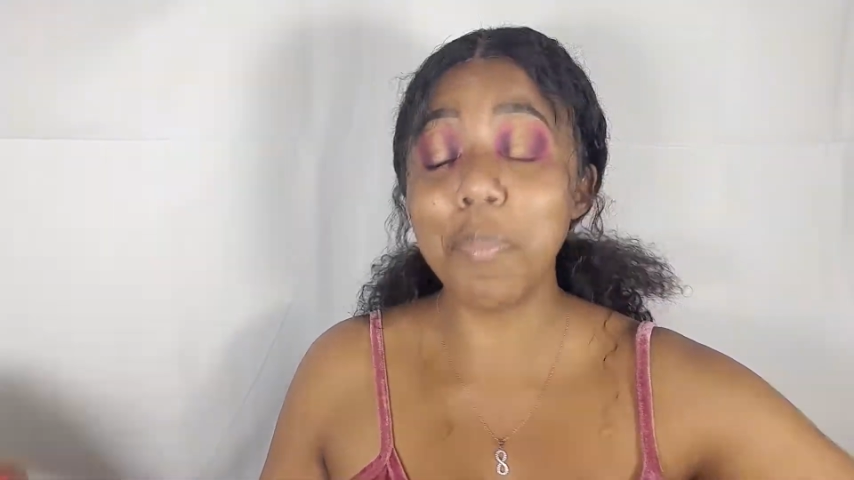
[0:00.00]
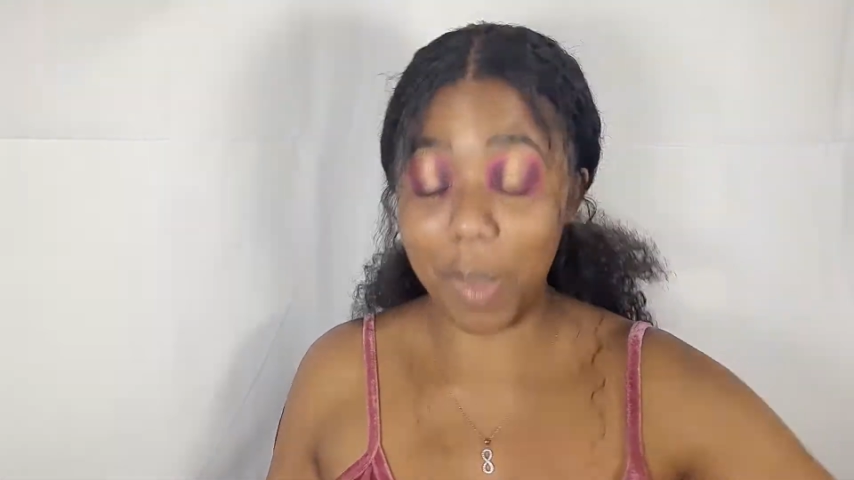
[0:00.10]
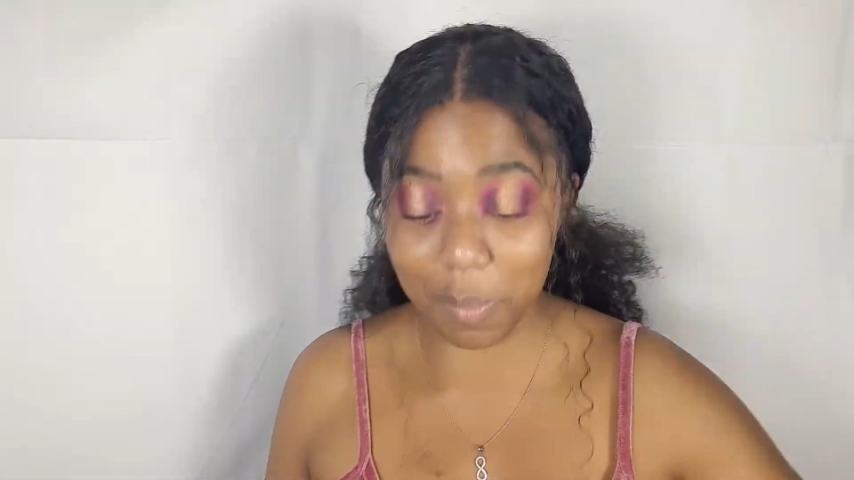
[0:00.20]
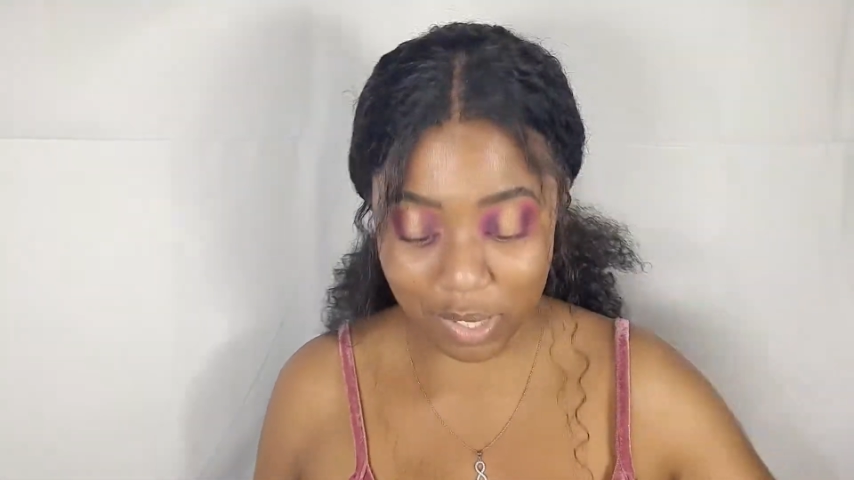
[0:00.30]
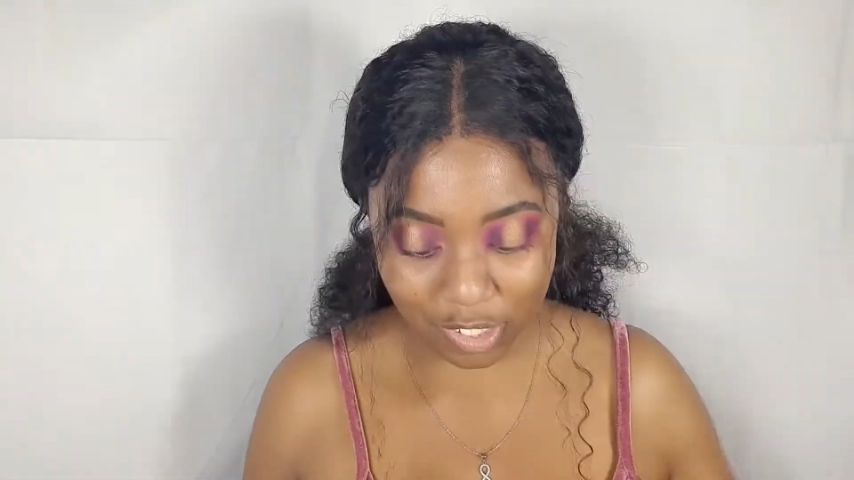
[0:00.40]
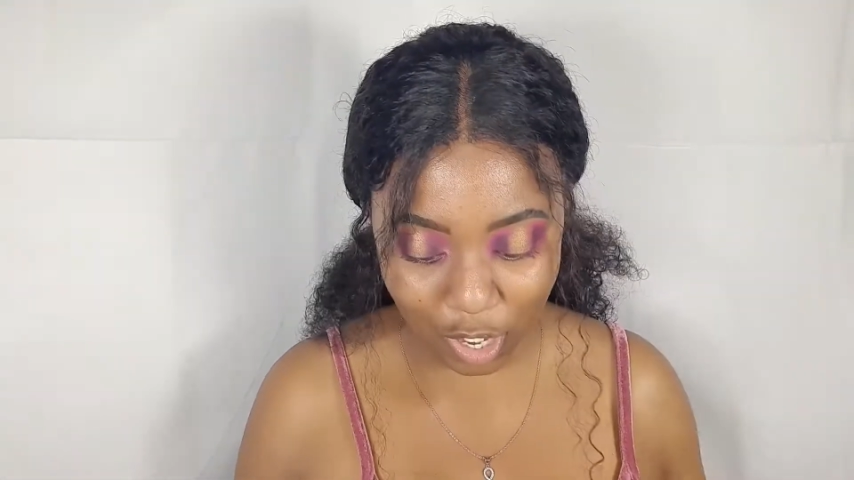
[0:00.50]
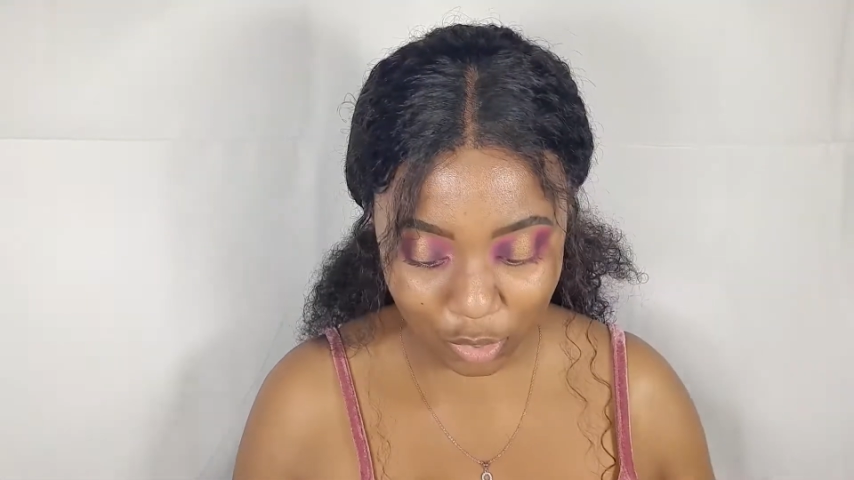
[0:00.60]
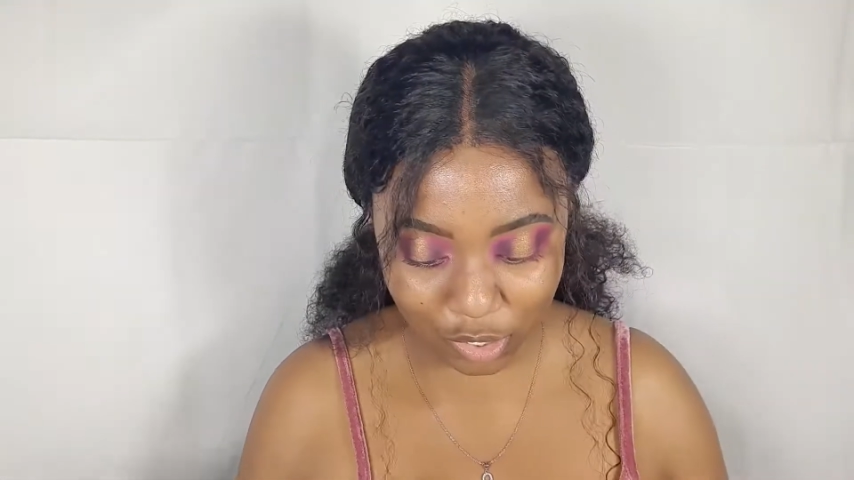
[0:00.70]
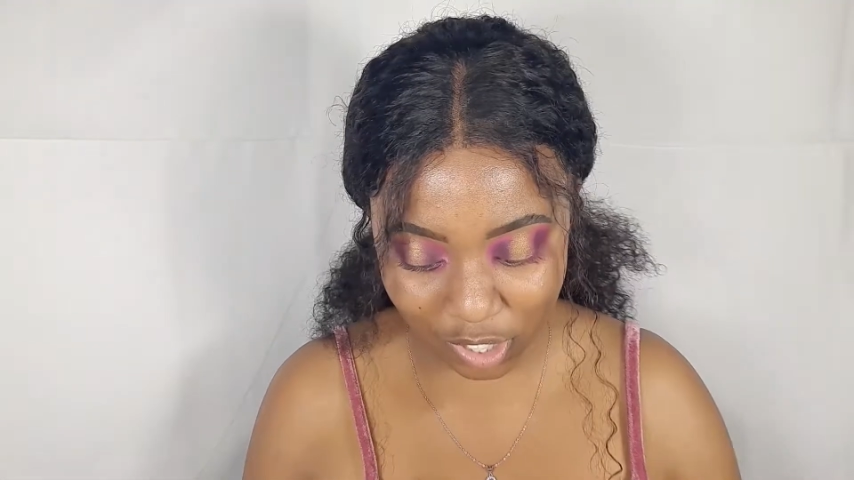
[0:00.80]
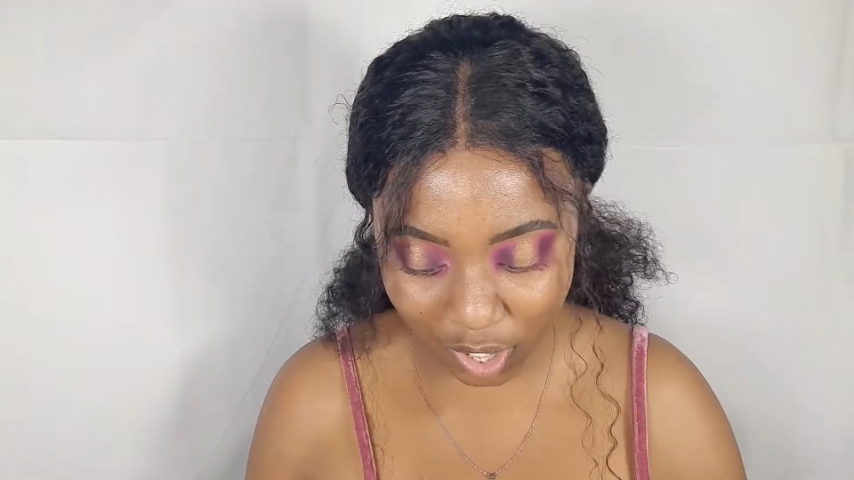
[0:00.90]
baby and child,
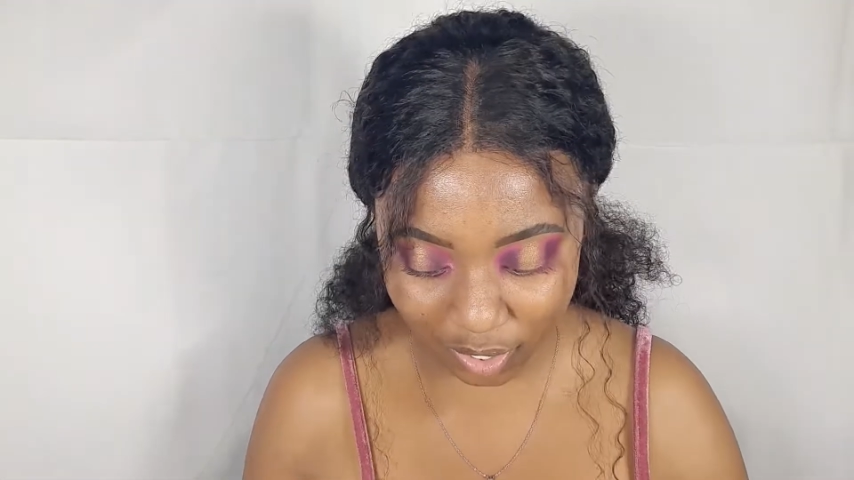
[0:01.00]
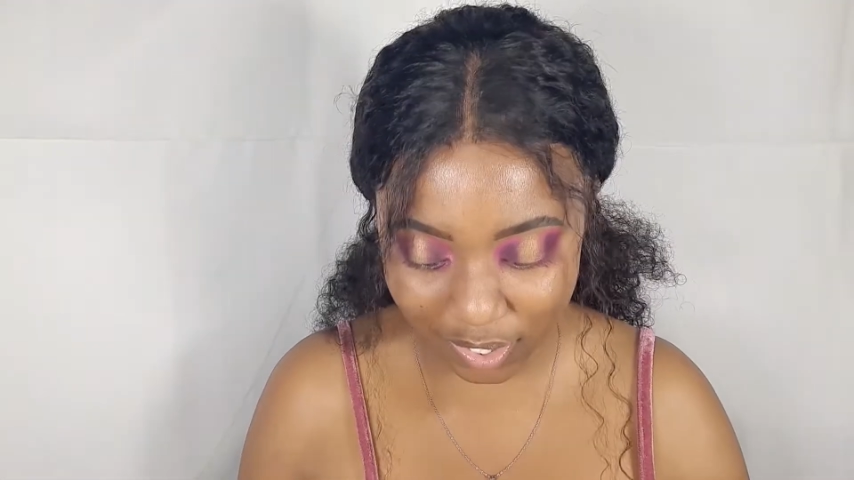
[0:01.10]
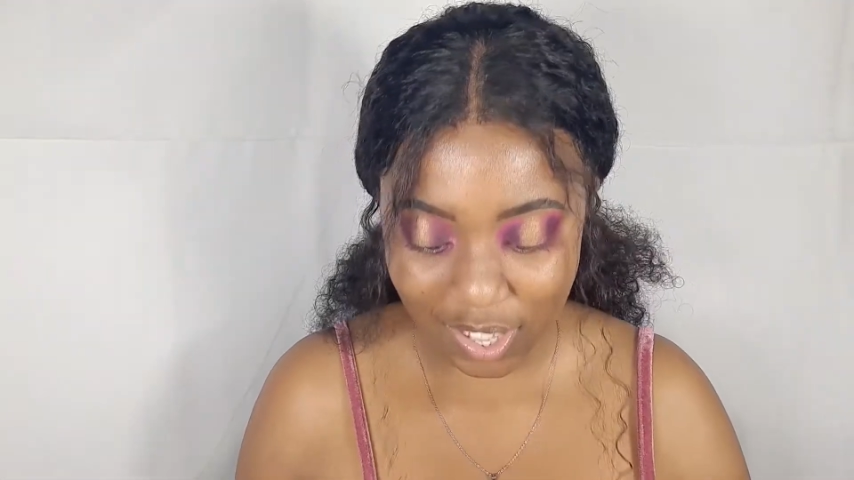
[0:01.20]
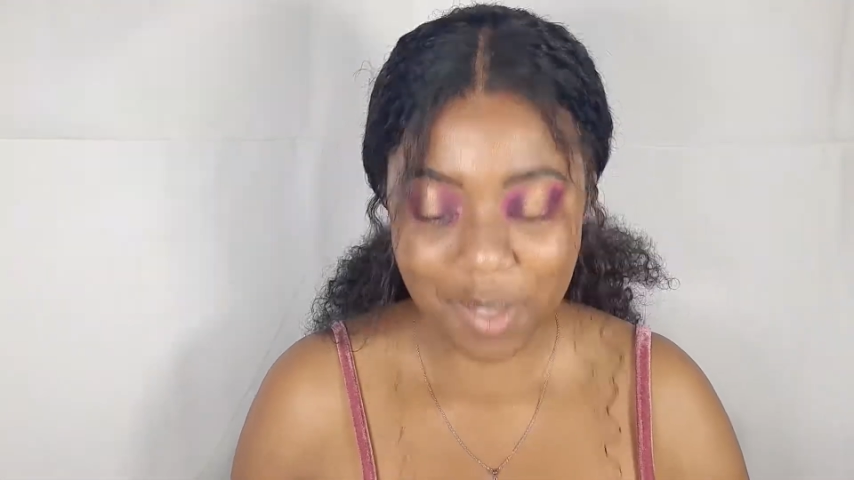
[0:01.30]
the child.